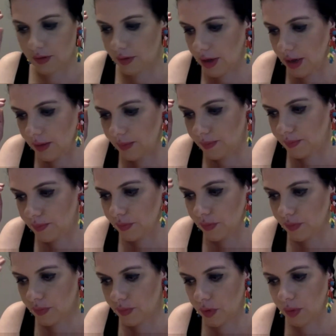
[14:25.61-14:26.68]
Okay,
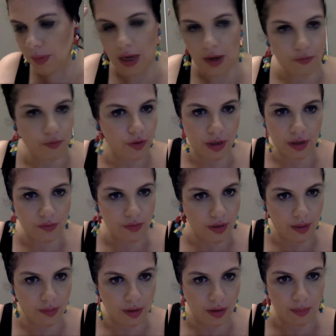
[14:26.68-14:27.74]
who may have forgiven
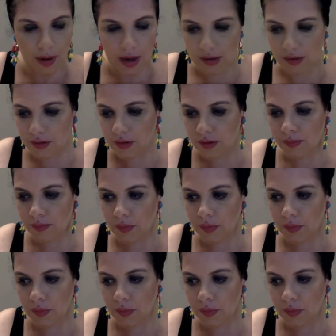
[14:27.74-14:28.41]
him in the past.